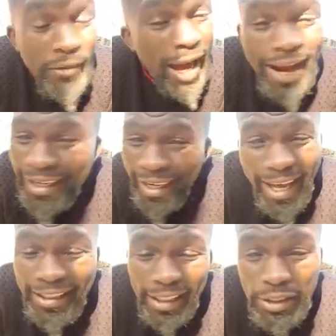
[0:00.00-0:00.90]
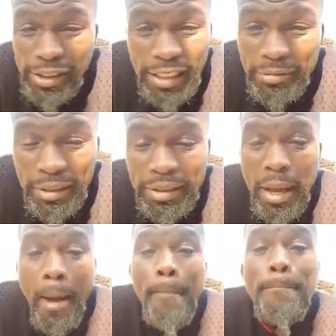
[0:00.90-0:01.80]
Underline that statement.
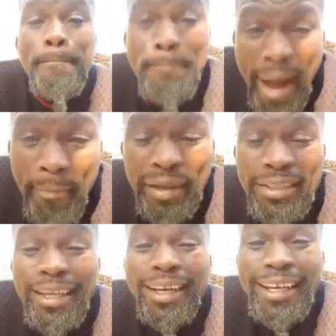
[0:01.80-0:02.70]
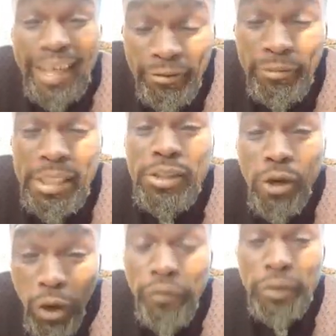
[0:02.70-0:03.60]
Puppet governments
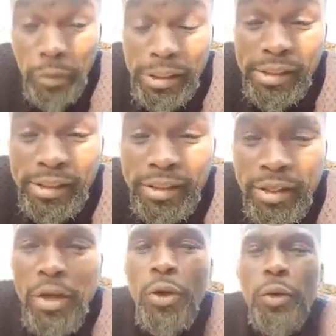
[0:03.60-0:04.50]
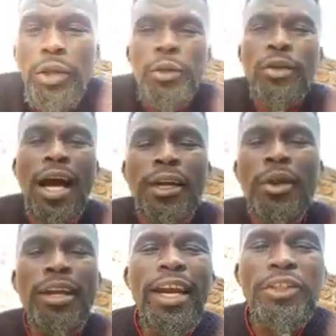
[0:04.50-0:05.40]
of the West. When you run your
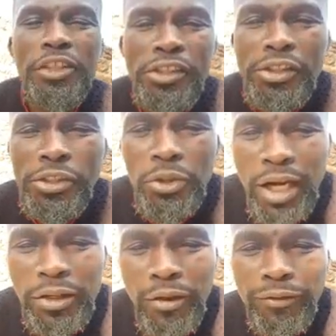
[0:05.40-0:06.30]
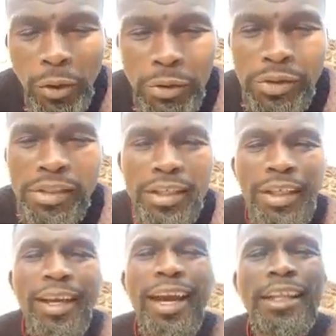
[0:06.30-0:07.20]
elections, you run your votes,
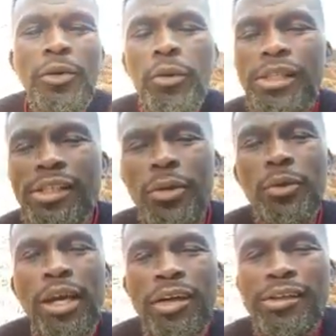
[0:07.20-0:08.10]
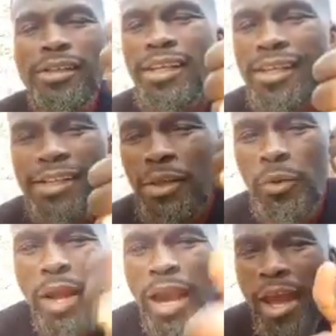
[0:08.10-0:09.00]
and the Western world says,
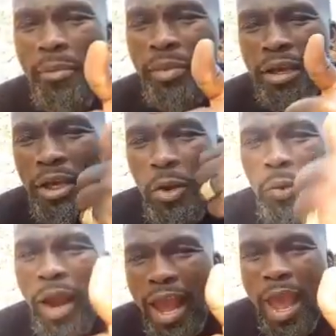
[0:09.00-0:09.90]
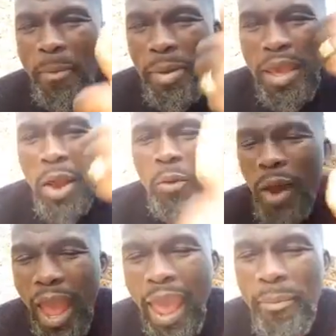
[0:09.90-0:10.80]
we are happy, we are happy, we
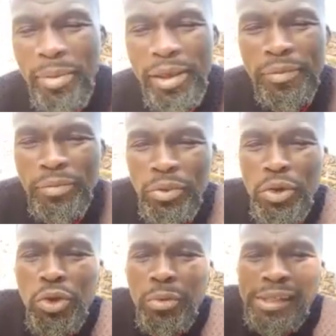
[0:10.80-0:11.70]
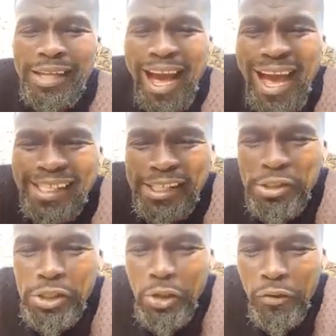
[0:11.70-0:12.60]
are happy. You must ask
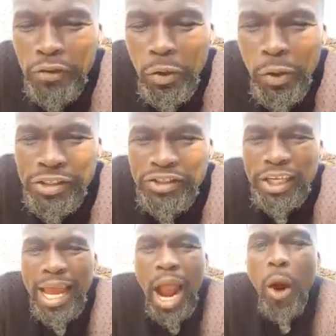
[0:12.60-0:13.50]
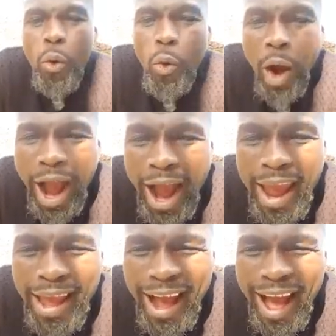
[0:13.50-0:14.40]
yourself the question,
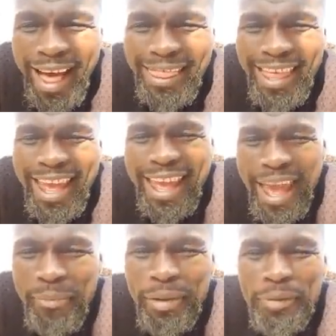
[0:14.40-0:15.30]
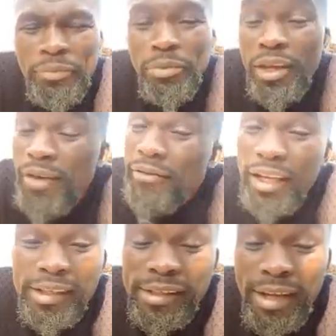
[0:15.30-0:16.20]
why are they happy if there
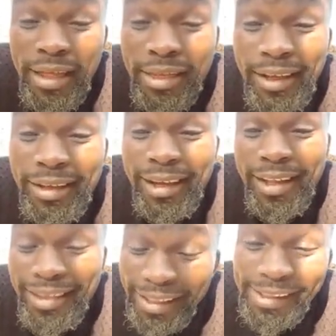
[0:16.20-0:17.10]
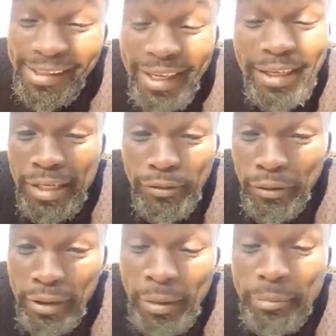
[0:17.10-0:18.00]
is nothing that is in it for
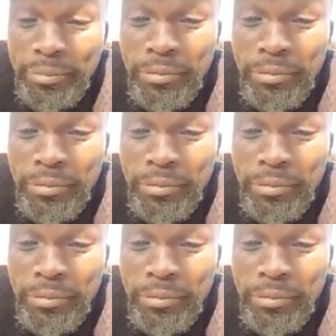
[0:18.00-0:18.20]
them?